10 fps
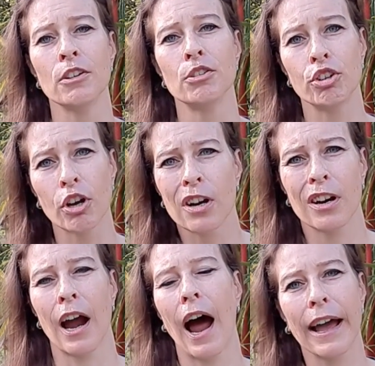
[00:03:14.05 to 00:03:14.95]

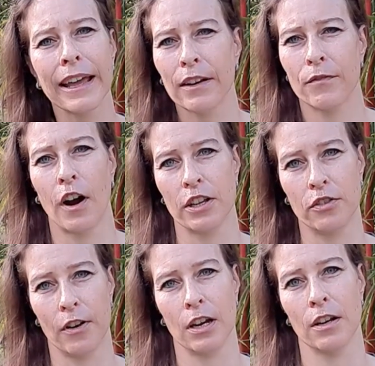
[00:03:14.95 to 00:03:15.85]
sure, I get
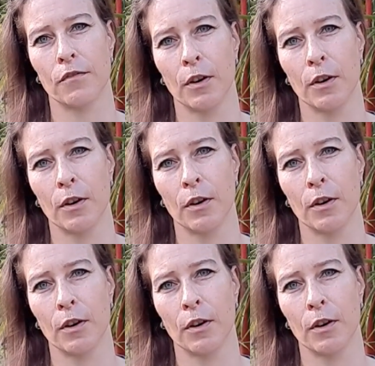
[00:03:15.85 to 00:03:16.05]
frustrated